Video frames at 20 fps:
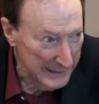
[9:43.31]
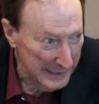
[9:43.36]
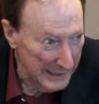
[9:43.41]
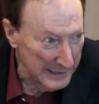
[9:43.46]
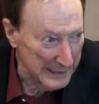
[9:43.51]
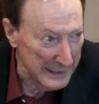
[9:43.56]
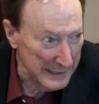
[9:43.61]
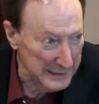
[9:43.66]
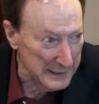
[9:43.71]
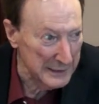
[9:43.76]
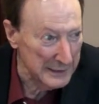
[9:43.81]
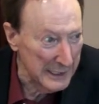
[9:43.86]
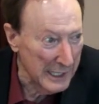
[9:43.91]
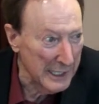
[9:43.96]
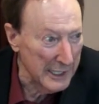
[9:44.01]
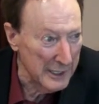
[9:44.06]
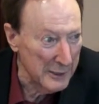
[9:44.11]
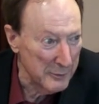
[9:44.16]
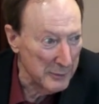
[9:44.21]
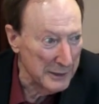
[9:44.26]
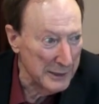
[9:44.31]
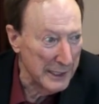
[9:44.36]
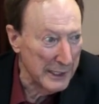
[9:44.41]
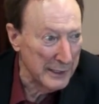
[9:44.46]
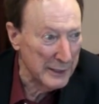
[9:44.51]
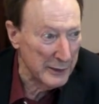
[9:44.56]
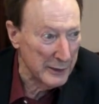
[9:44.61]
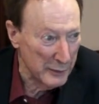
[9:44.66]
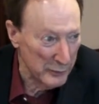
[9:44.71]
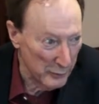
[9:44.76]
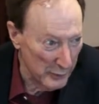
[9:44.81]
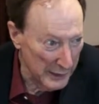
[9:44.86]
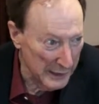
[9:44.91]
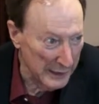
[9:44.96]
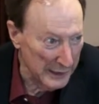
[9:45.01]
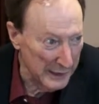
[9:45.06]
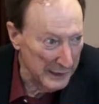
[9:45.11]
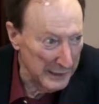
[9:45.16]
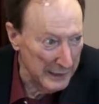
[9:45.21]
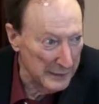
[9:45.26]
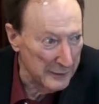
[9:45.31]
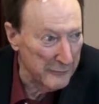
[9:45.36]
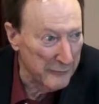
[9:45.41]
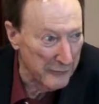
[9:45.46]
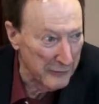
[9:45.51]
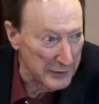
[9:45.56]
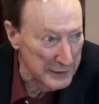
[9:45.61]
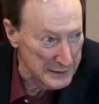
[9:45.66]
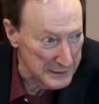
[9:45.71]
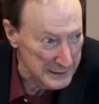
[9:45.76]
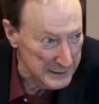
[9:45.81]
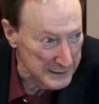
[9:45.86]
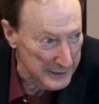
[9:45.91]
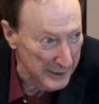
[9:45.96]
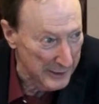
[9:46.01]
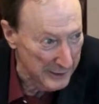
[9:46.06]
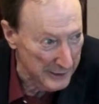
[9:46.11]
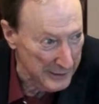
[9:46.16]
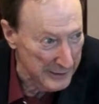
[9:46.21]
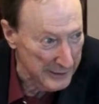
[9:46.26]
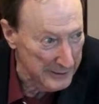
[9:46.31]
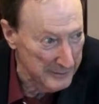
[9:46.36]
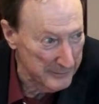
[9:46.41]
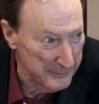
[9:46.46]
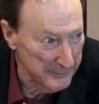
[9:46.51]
and that can only be done in a free society.